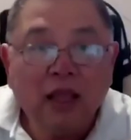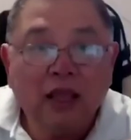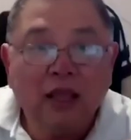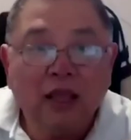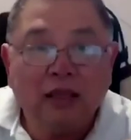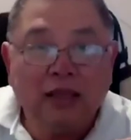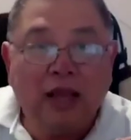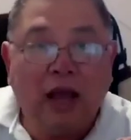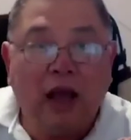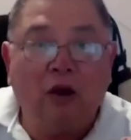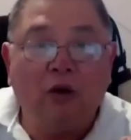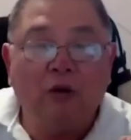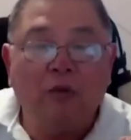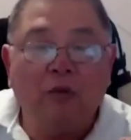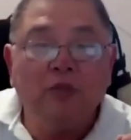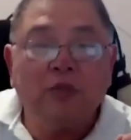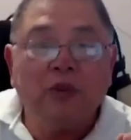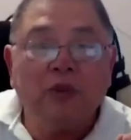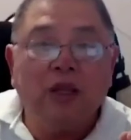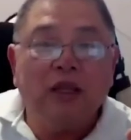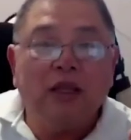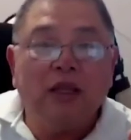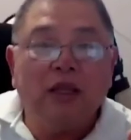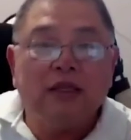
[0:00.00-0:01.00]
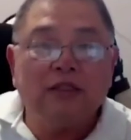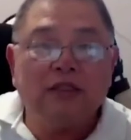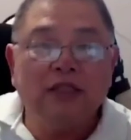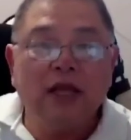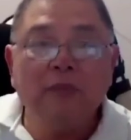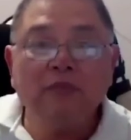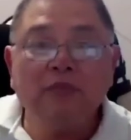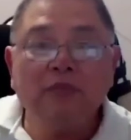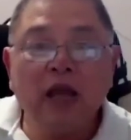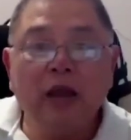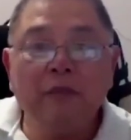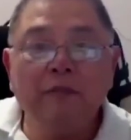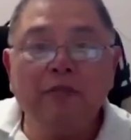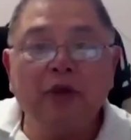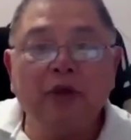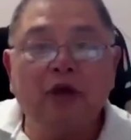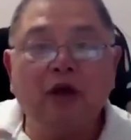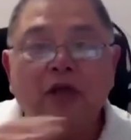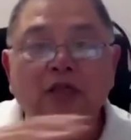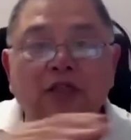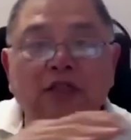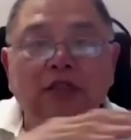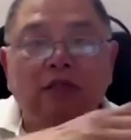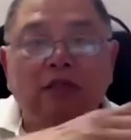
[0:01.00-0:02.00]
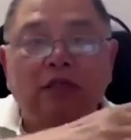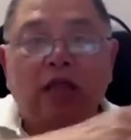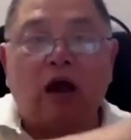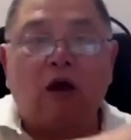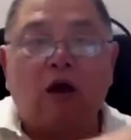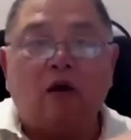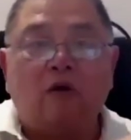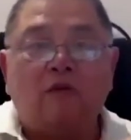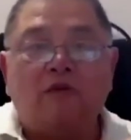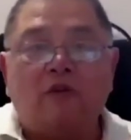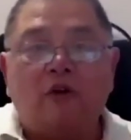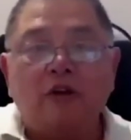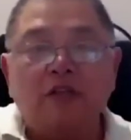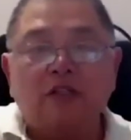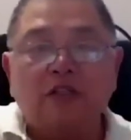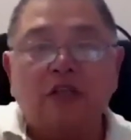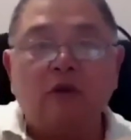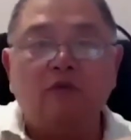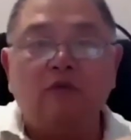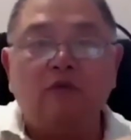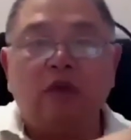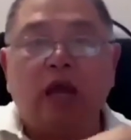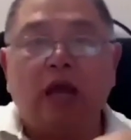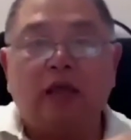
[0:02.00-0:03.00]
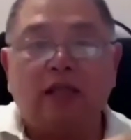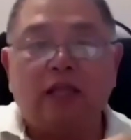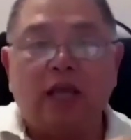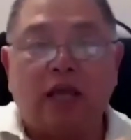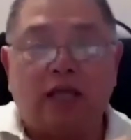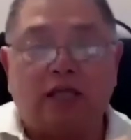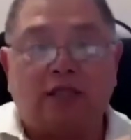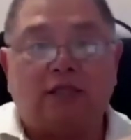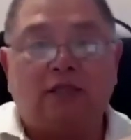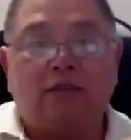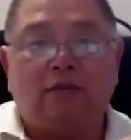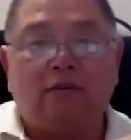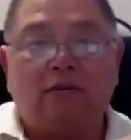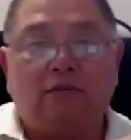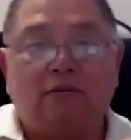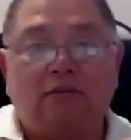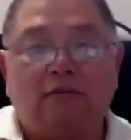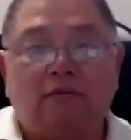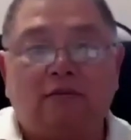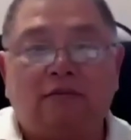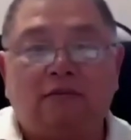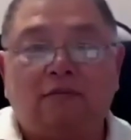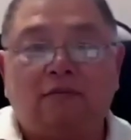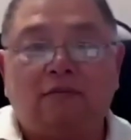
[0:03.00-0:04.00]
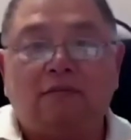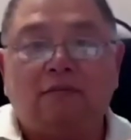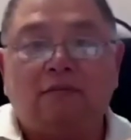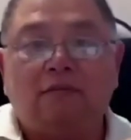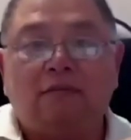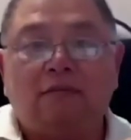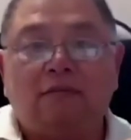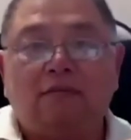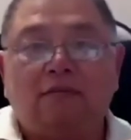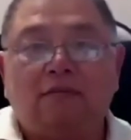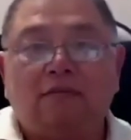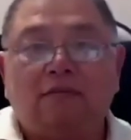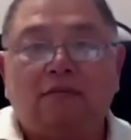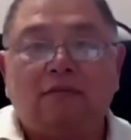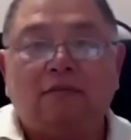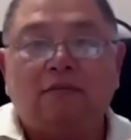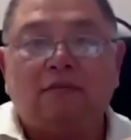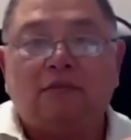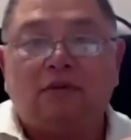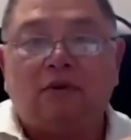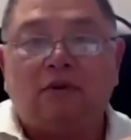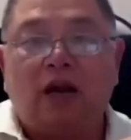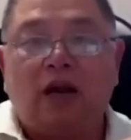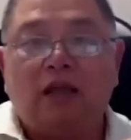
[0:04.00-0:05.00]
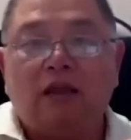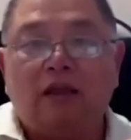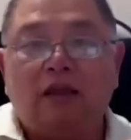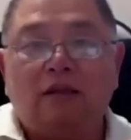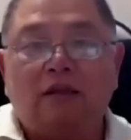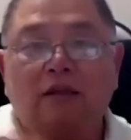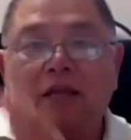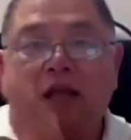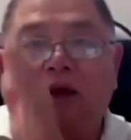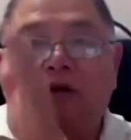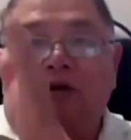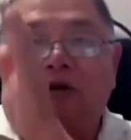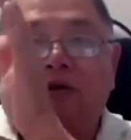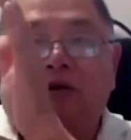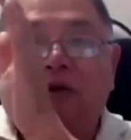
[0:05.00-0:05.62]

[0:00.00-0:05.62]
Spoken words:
Now, sometimes because now, for instance, we are this. Right? Now,